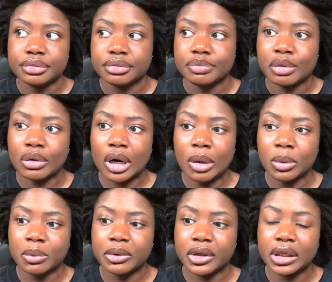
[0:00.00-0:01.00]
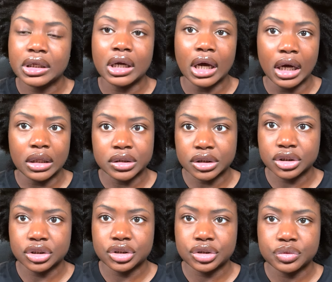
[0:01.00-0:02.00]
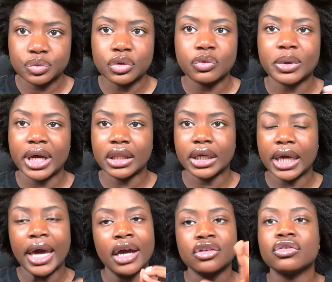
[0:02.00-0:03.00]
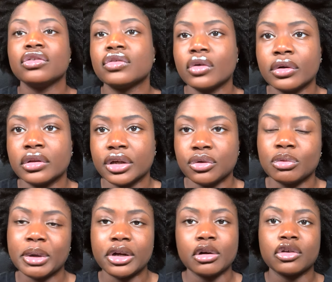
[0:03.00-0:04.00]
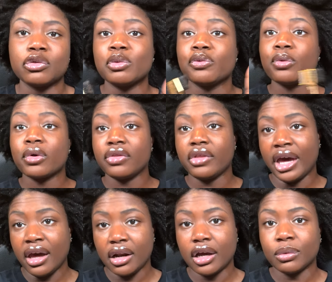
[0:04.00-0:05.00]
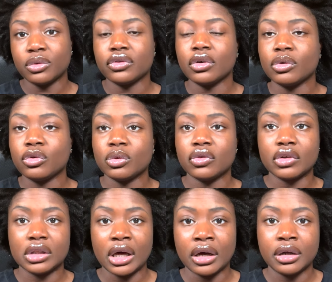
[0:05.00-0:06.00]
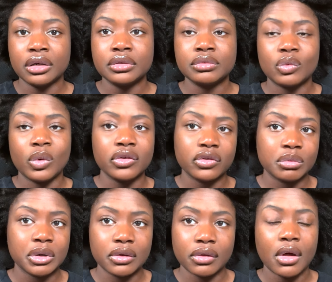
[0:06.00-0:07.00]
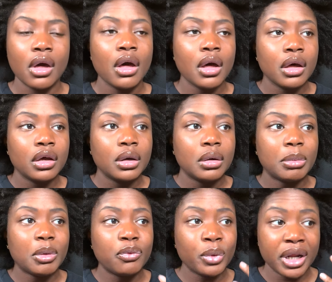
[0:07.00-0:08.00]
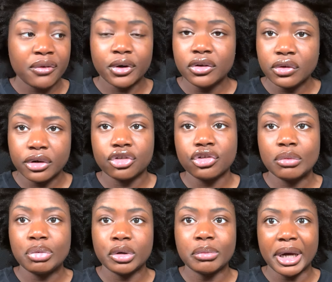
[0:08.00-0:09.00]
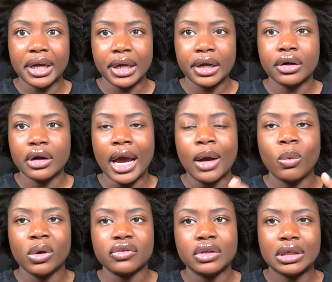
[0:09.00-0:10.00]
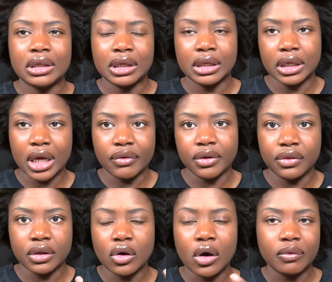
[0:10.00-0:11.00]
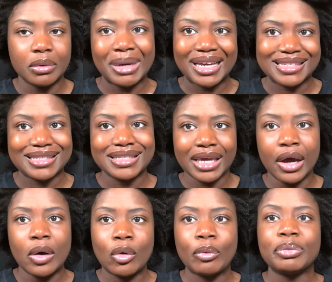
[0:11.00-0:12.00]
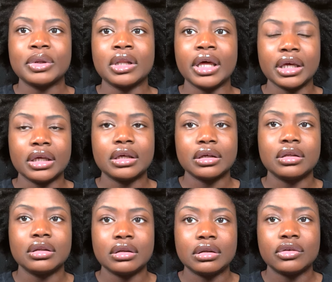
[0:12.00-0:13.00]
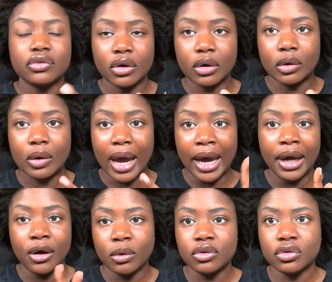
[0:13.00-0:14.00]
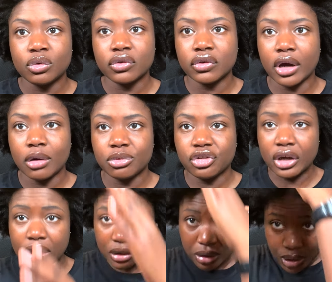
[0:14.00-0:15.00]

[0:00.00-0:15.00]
probably in college was when I like actually started like doing my hair because before that I was going to a salon once a month. But when I first started shampooing my hair, I wasn't getting everything off of my scalp like so I always do a scalp check